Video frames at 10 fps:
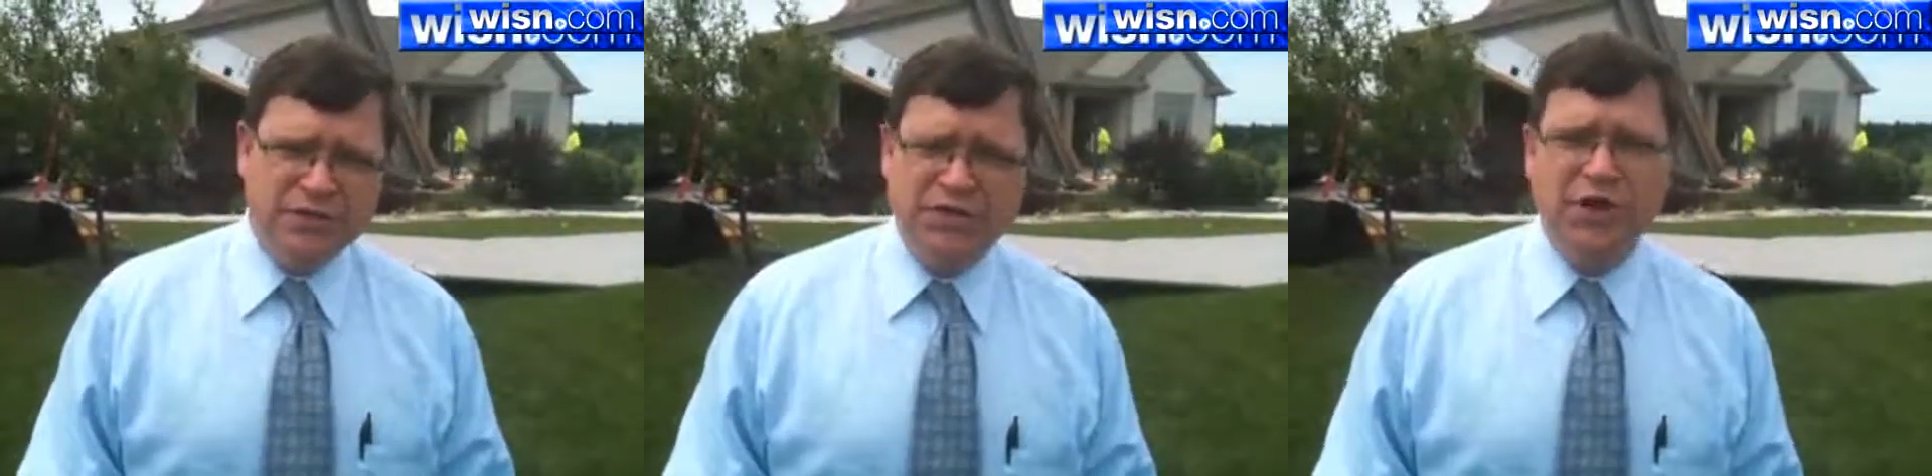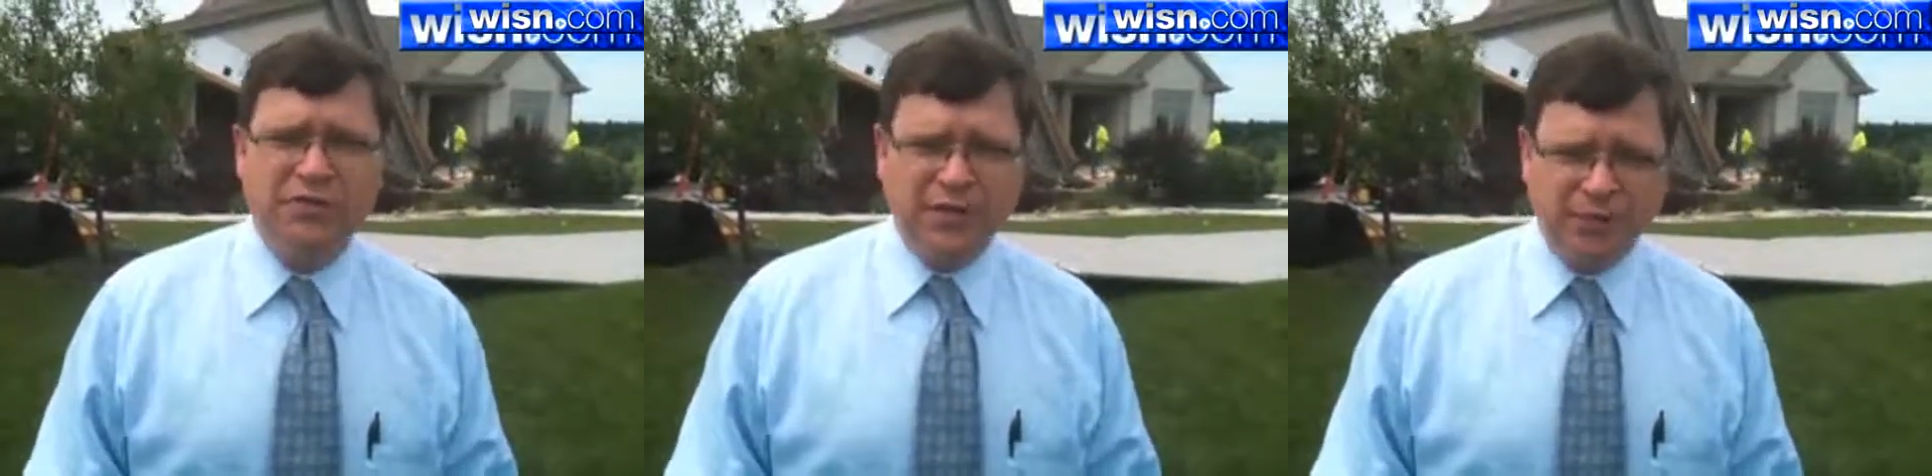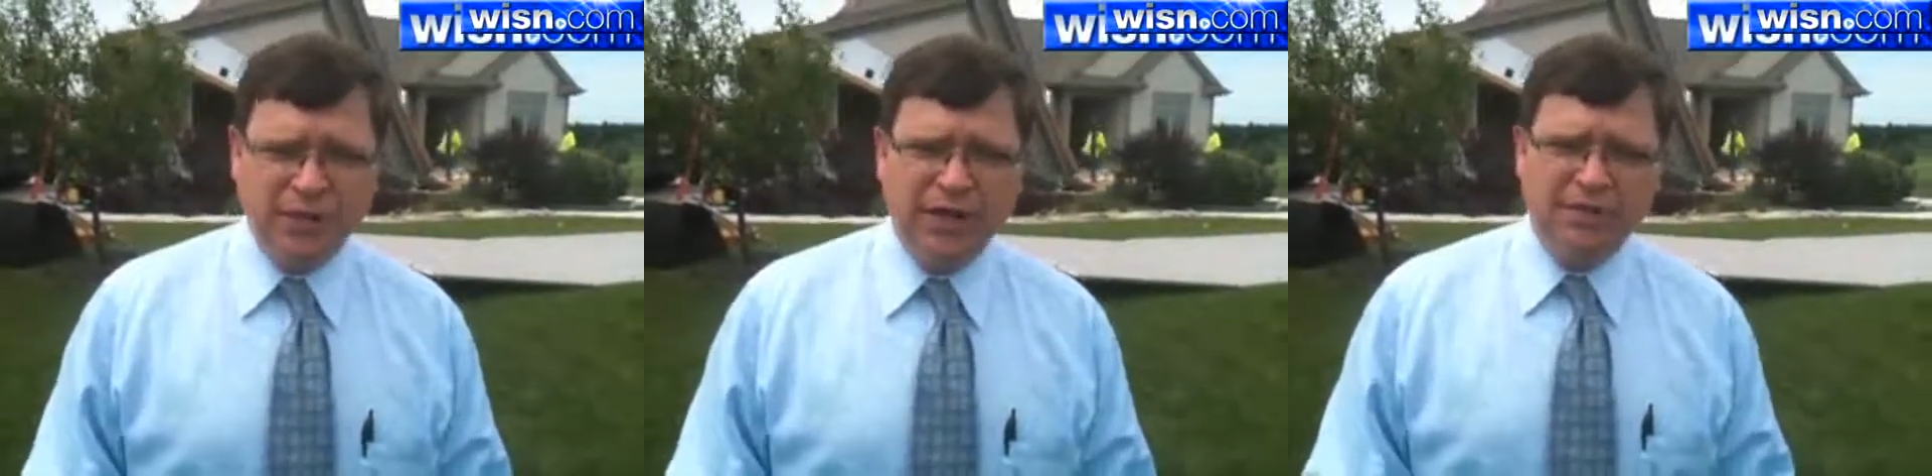start the
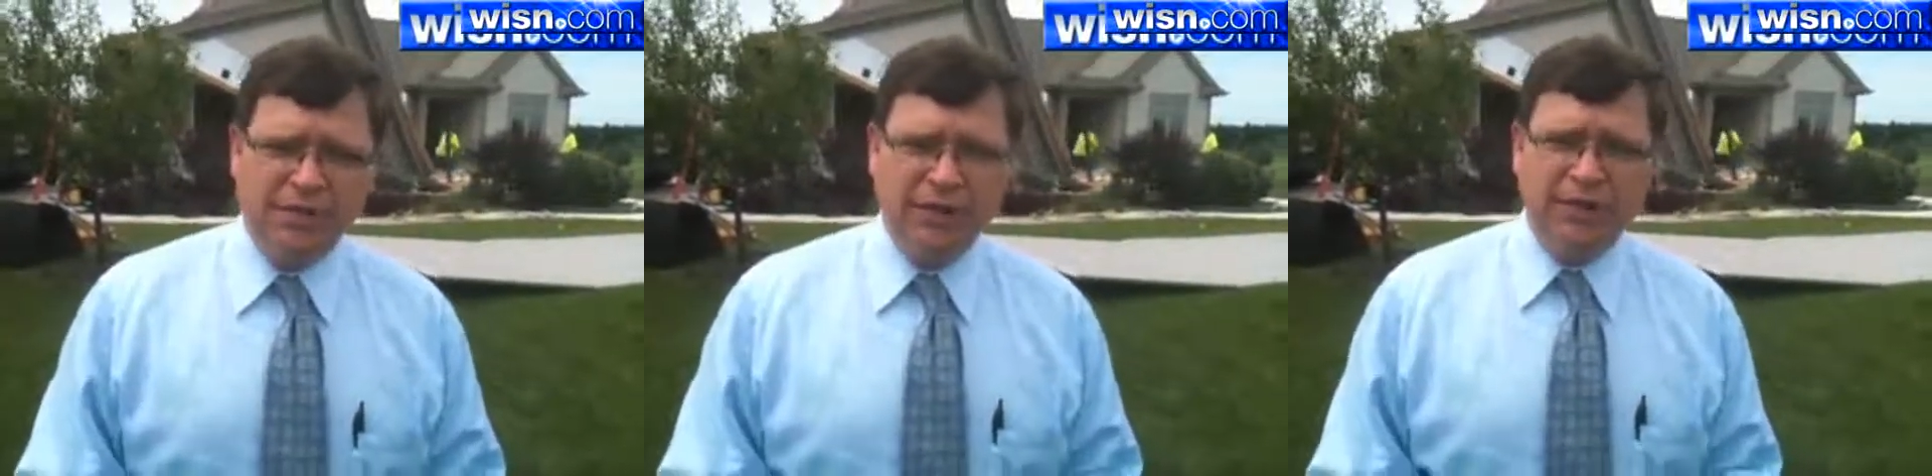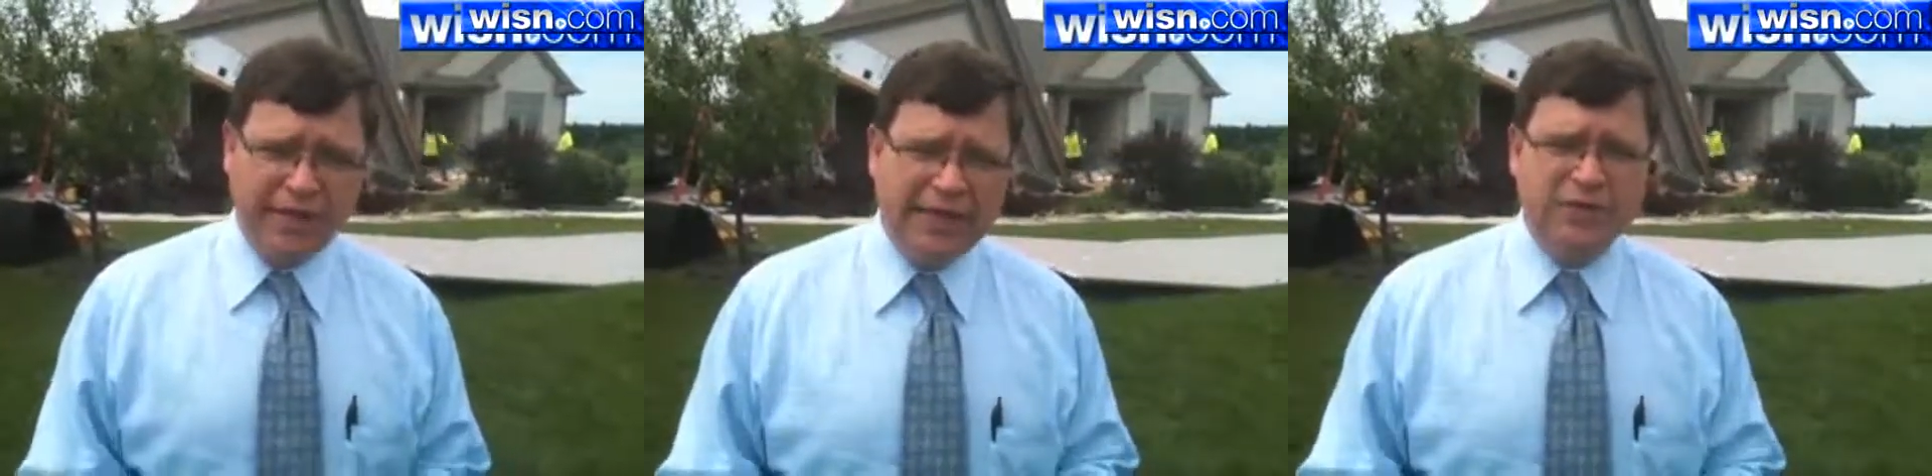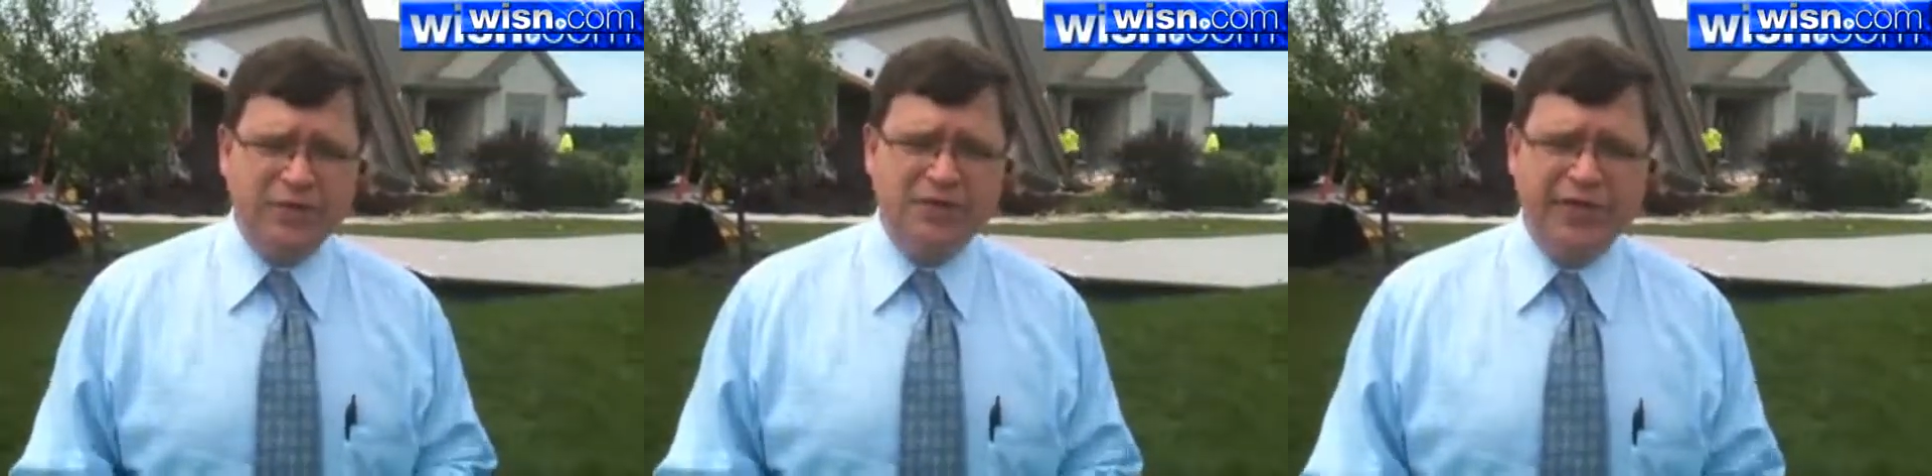cleanup
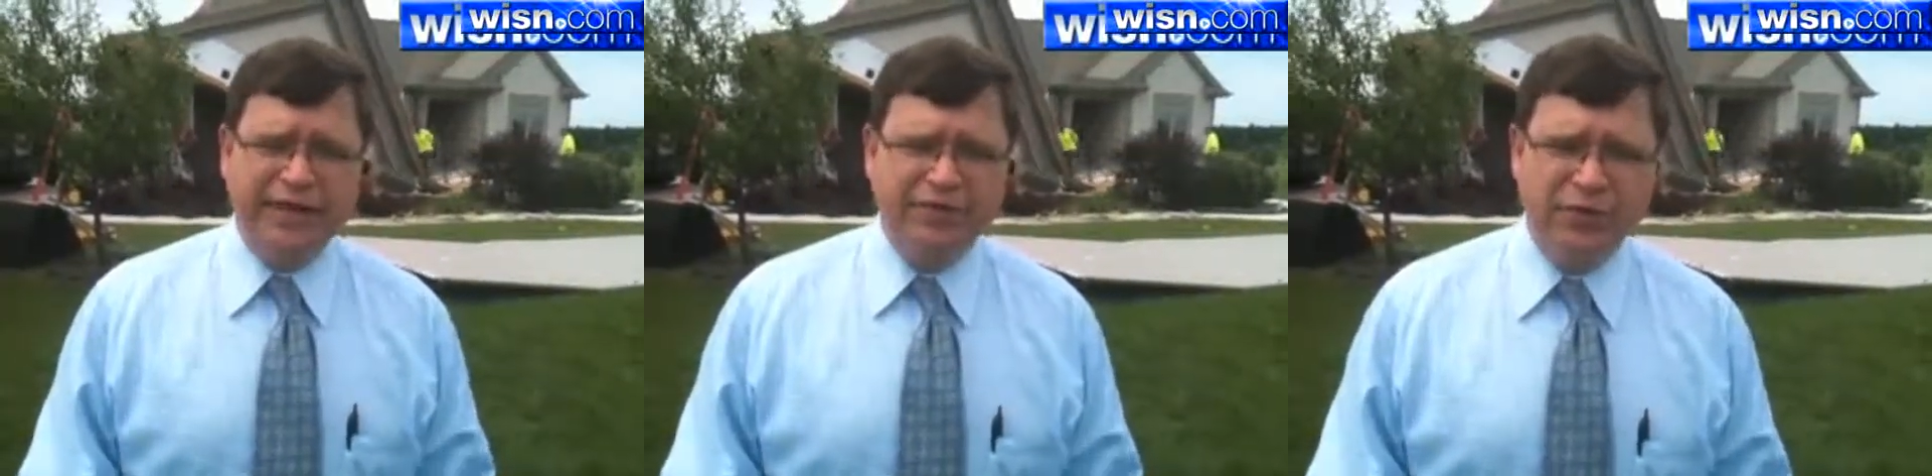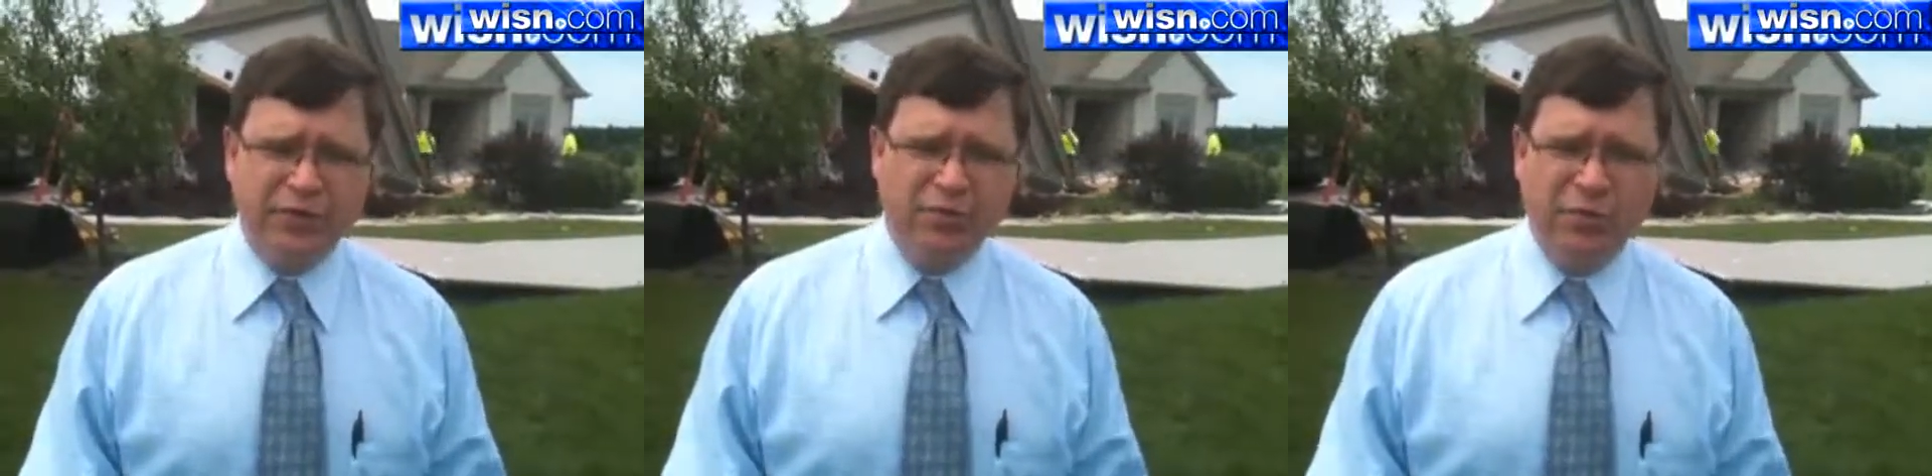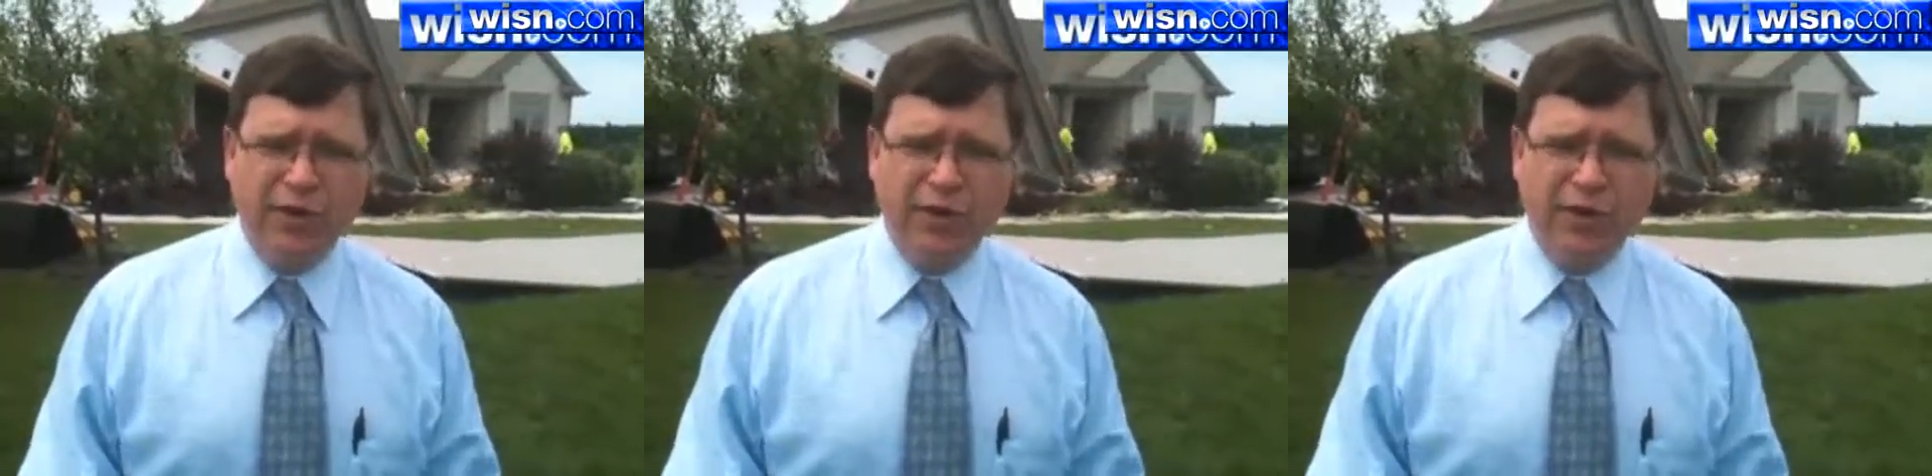later this afternoon,